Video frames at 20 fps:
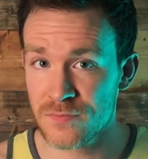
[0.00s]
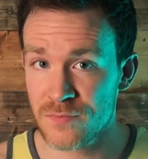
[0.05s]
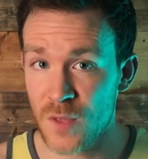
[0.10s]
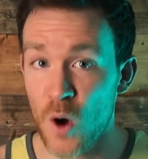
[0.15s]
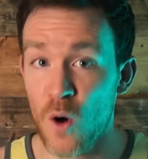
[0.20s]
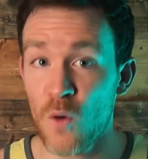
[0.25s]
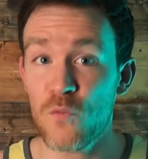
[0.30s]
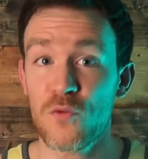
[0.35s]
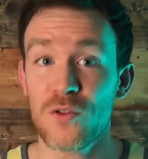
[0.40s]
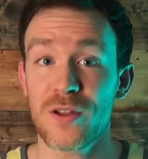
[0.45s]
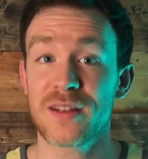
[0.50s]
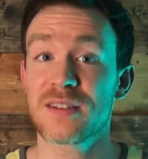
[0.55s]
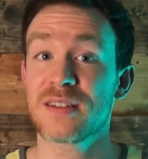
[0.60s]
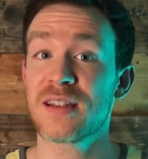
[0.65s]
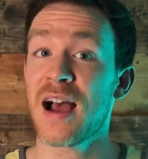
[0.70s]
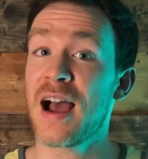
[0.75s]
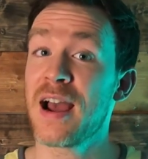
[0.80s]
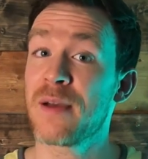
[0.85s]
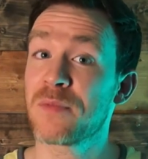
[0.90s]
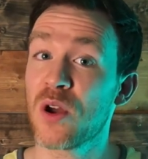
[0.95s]
Hopefully, as
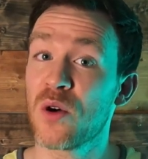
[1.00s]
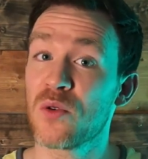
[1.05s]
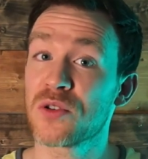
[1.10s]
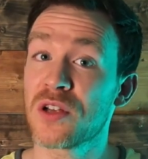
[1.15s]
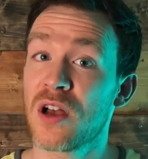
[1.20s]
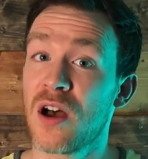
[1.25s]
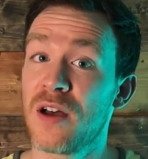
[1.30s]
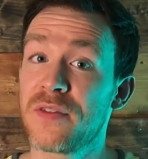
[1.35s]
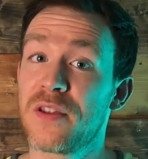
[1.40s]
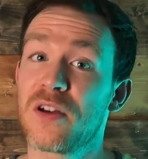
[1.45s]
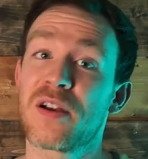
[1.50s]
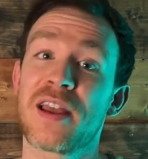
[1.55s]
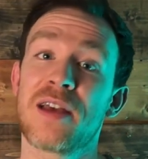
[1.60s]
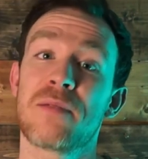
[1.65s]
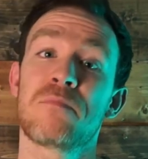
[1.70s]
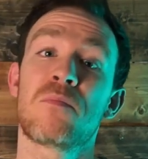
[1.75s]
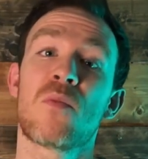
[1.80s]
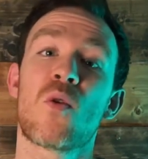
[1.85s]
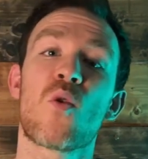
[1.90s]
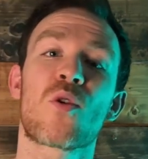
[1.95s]
time goes on, they'll get
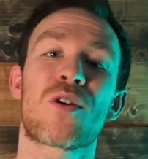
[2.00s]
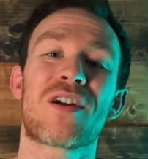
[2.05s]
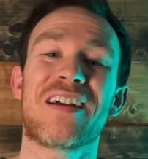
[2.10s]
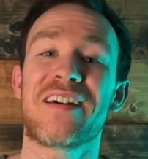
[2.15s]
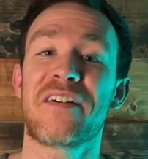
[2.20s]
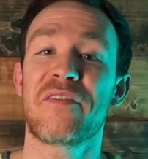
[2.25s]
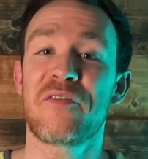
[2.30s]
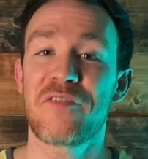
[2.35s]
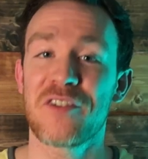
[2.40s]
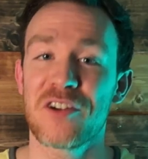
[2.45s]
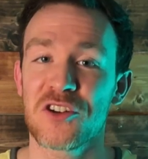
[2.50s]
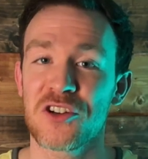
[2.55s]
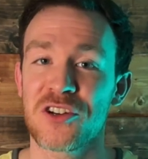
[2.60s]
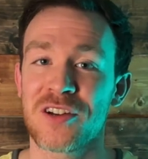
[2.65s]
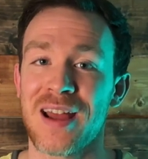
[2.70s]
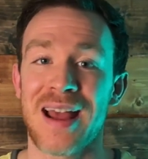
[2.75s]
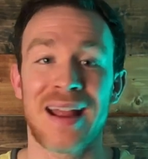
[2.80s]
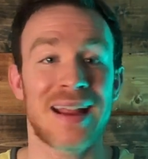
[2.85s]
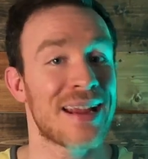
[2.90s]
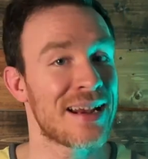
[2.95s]
more
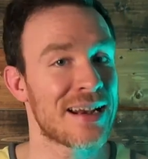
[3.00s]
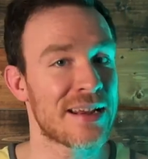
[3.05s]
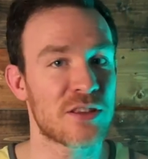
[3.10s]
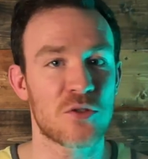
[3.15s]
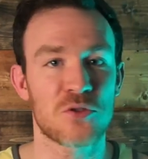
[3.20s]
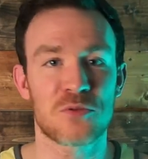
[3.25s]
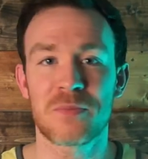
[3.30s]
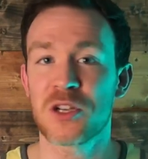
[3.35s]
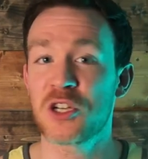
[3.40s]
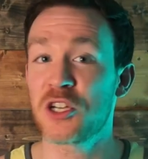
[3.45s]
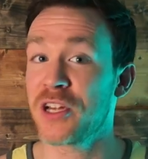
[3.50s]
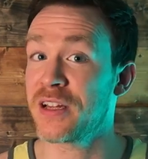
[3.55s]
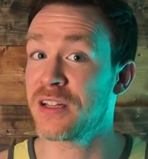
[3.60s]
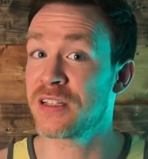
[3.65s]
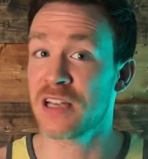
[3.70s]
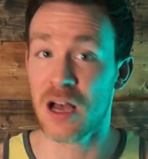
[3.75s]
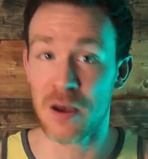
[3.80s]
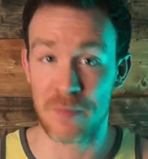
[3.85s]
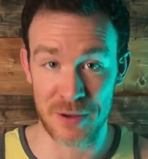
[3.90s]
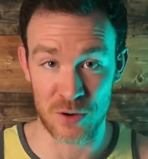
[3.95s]
efficient at getting those
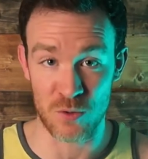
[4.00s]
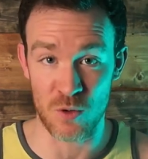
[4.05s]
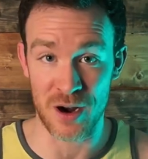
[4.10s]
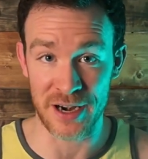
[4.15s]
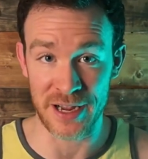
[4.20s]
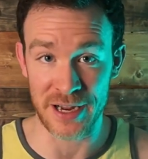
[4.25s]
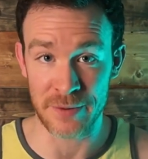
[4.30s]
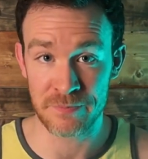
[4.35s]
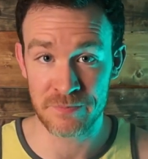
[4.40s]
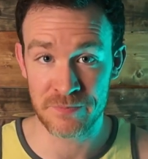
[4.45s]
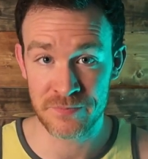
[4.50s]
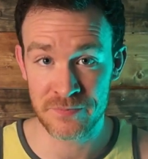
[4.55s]
machines up and running.